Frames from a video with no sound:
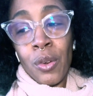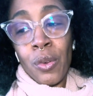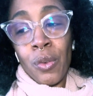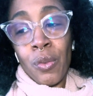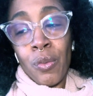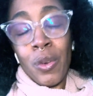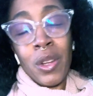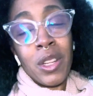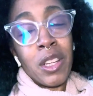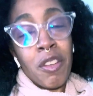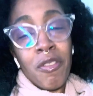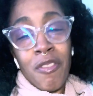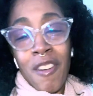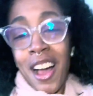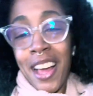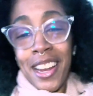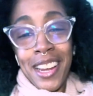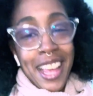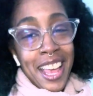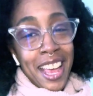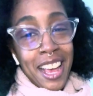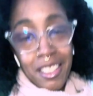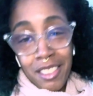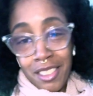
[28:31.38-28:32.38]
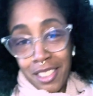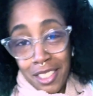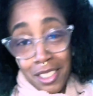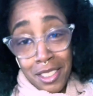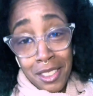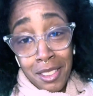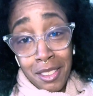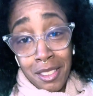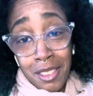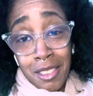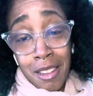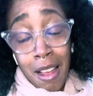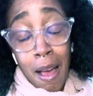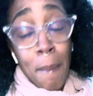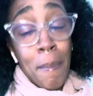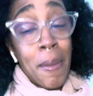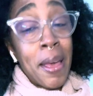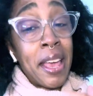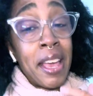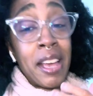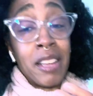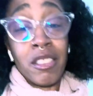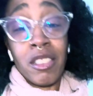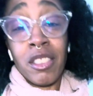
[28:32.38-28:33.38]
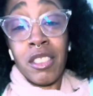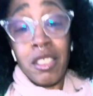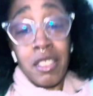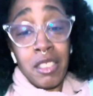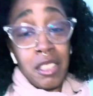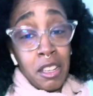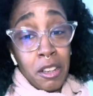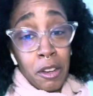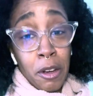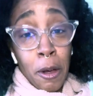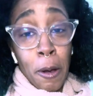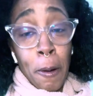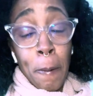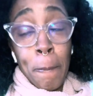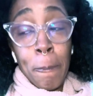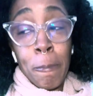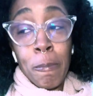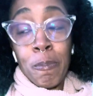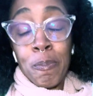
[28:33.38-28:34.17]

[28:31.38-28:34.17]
really find answers. I'm an answer seeker.